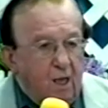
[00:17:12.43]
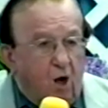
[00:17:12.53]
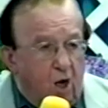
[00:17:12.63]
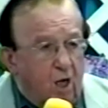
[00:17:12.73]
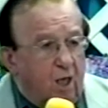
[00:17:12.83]

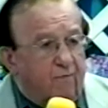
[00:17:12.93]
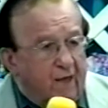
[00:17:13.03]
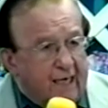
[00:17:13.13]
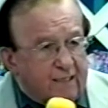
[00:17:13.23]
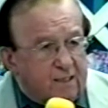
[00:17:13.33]
All of
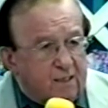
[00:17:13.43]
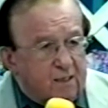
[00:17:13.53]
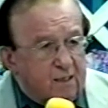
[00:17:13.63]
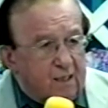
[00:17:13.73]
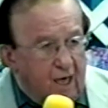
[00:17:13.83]
us
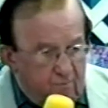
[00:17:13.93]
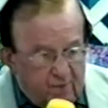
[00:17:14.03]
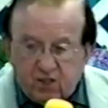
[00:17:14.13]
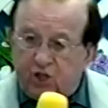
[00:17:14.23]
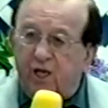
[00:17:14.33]
are
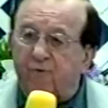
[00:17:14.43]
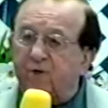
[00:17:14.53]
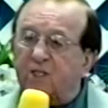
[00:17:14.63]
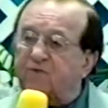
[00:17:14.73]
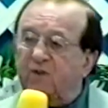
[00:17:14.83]

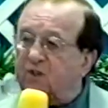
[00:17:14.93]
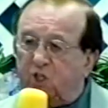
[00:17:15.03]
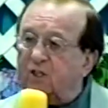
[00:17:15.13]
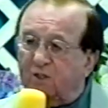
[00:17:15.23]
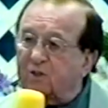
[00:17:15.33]
missionaries for
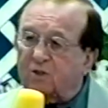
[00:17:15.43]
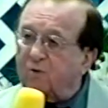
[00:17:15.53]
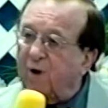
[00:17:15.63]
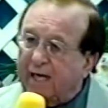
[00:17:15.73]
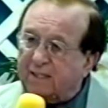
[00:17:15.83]
Jesus
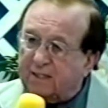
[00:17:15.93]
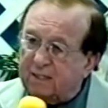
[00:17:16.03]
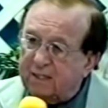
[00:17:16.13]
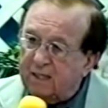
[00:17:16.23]
Christ.